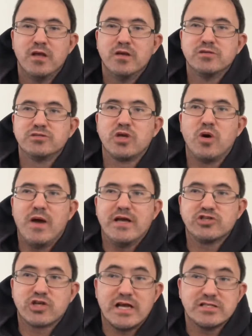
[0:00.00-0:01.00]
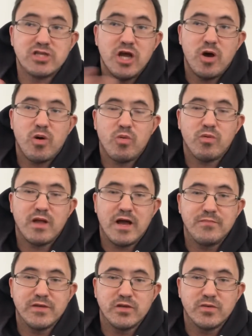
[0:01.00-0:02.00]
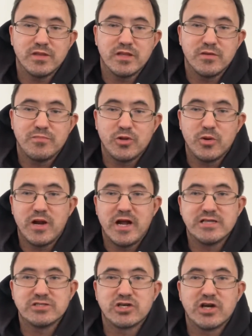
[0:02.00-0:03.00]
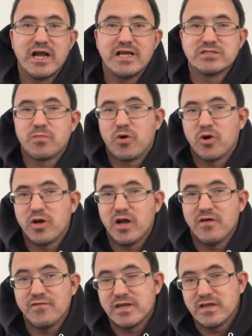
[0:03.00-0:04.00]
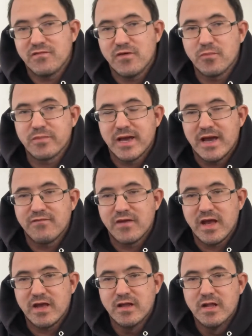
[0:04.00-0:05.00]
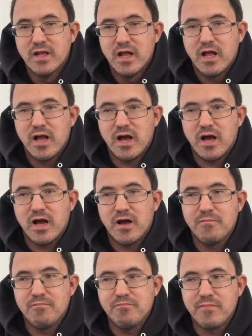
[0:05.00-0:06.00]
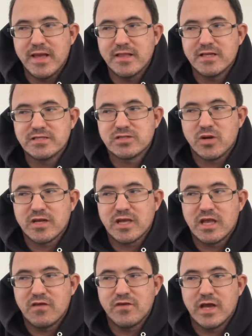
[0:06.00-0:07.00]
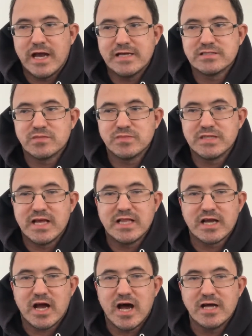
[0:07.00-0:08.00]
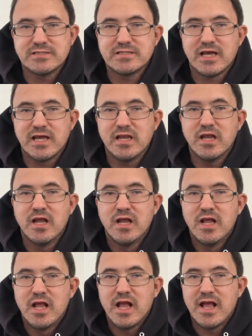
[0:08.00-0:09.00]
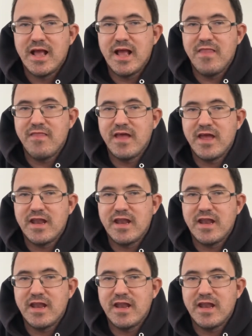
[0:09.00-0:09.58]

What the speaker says: So as you guys know, I've been doing the Blu Ray Hunter as part of Indie Film Cafe, mainly so I can give you guys some daily content. And then